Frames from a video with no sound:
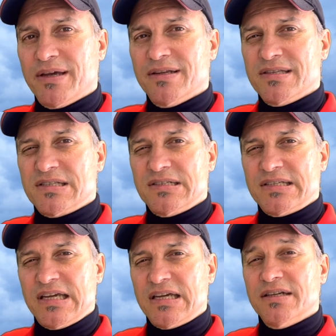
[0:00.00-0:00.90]
is to
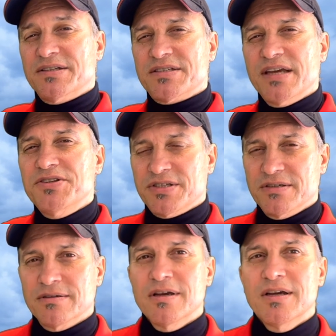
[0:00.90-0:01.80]
take
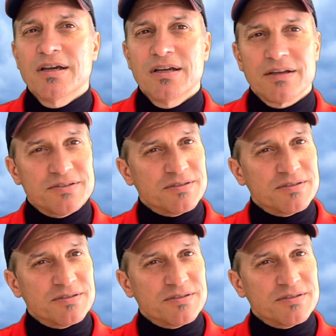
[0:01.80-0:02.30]
attention, because